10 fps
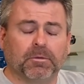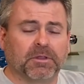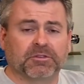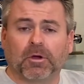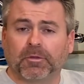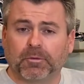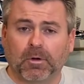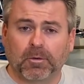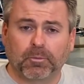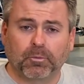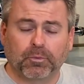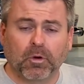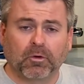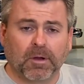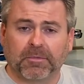that's gone through our
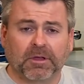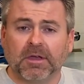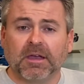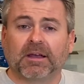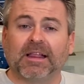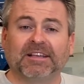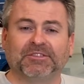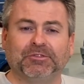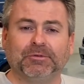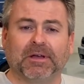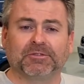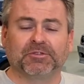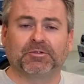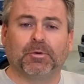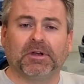program. The class of
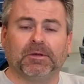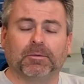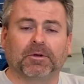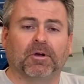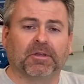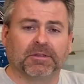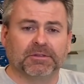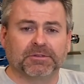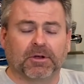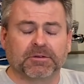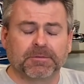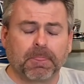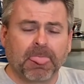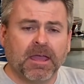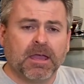2020, we're calling these cars.
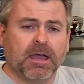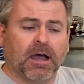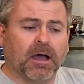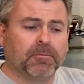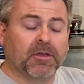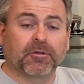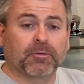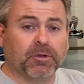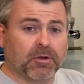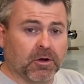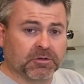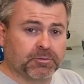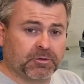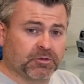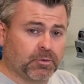The other 3
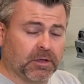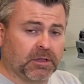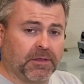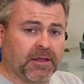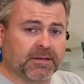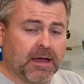cars, just quickly on that